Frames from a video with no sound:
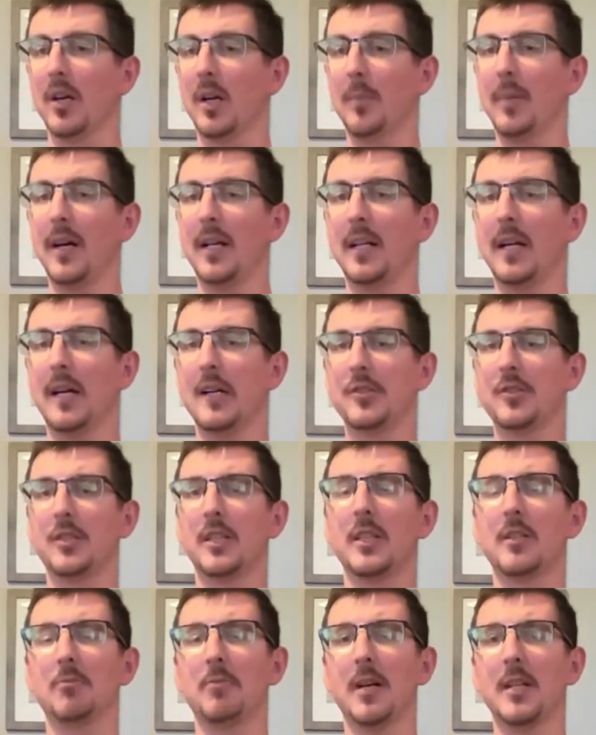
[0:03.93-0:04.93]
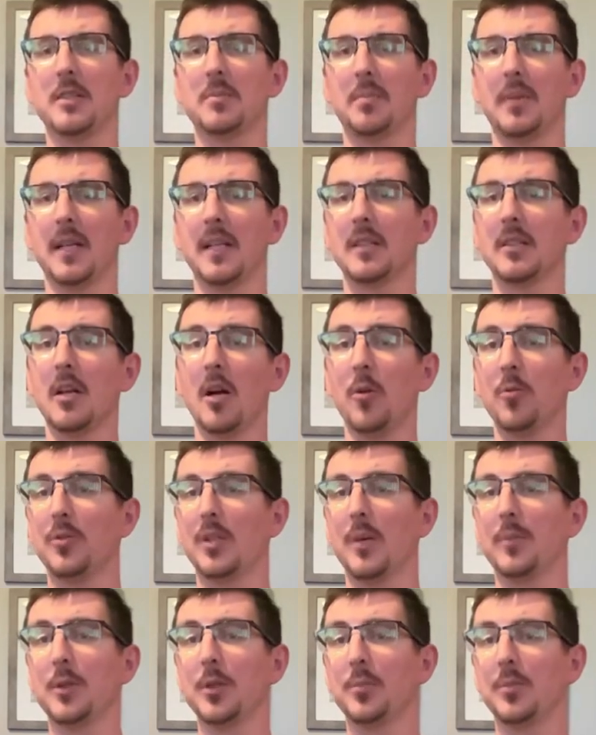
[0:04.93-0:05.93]
about outside waistband
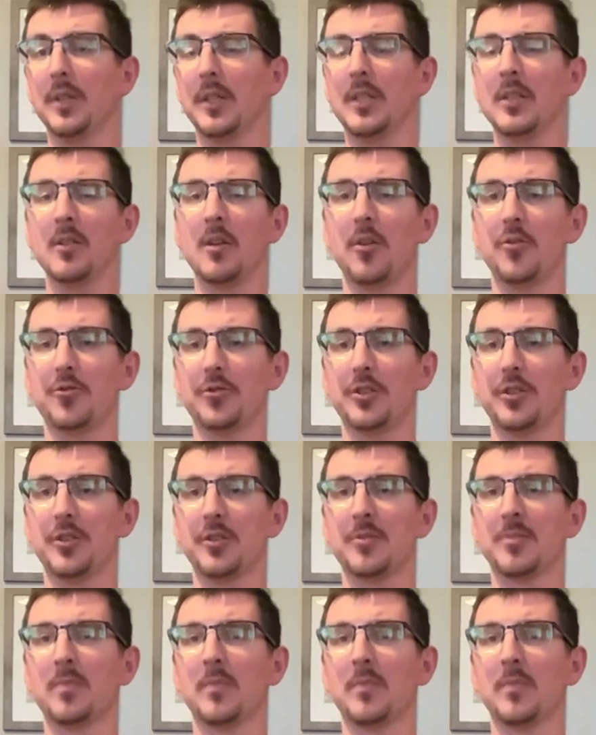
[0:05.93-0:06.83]
OWB holsters.